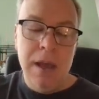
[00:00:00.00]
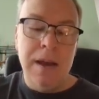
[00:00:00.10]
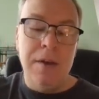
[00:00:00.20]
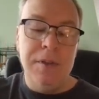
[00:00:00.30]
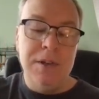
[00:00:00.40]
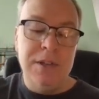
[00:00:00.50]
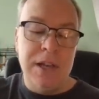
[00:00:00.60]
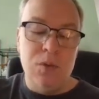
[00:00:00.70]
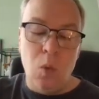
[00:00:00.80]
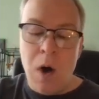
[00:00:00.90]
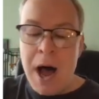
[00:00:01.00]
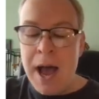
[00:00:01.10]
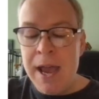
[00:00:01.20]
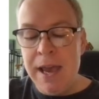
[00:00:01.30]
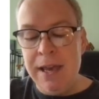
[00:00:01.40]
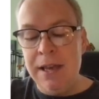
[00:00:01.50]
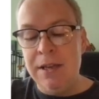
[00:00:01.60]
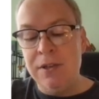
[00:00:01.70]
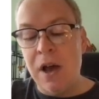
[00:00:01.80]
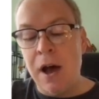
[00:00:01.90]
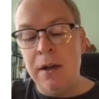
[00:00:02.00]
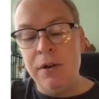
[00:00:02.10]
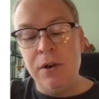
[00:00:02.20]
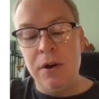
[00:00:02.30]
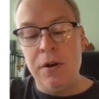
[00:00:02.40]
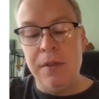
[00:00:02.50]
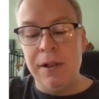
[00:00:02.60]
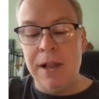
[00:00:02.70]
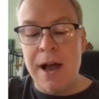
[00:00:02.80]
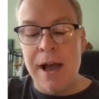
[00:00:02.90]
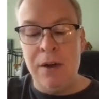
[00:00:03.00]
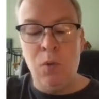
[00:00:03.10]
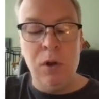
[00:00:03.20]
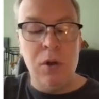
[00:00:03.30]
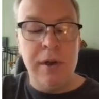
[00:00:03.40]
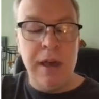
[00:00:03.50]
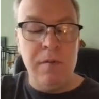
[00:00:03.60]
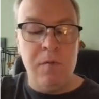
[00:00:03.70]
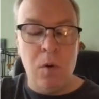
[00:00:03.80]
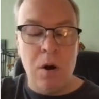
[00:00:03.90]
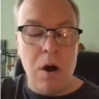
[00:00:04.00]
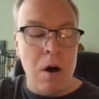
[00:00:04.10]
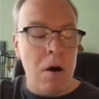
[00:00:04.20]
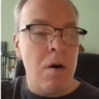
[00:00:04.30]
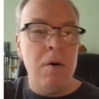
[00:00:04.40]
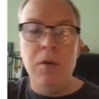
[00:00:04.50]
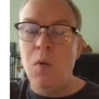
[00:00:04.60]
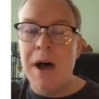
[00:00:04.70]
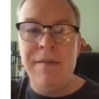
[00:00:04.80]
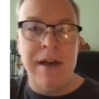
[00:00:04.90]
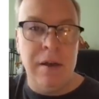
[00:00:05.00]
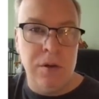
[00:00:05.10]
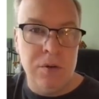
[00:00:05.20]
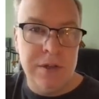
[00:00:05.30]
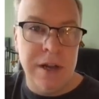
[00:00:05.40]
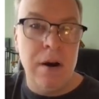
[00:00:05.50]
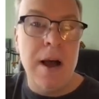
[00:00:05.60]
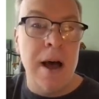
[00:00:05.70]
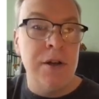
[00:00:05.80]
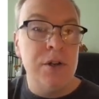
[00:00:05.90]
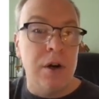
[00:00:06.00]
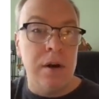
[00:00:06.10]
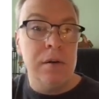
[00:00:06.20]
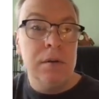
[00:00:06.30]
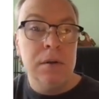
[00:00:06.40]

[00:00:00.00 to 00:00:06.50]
Now this says y is under the line. We're looking for all the y values that are under